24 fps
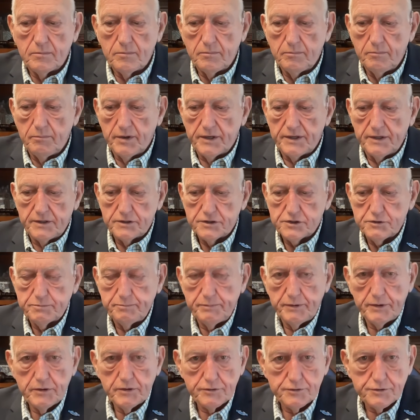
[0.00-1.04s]
But in a
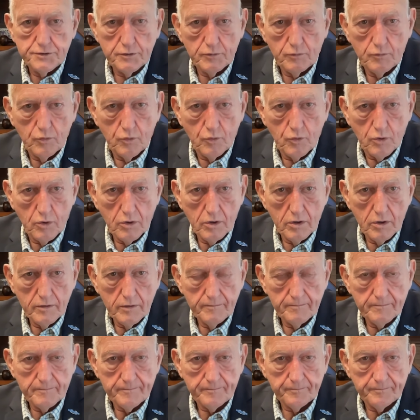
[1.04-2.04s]
spiritual war,